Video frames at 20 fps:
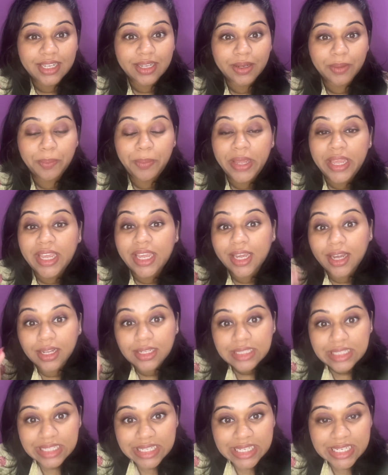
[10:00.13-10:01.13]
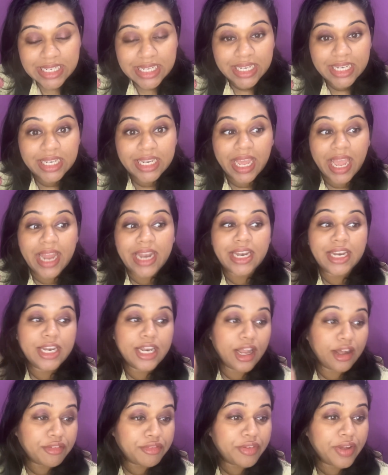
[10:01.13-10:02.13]
being consistent and
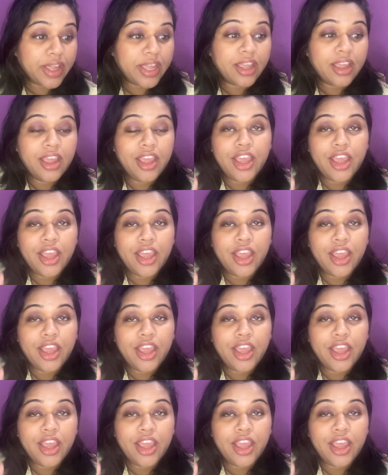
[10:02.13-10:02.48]
loving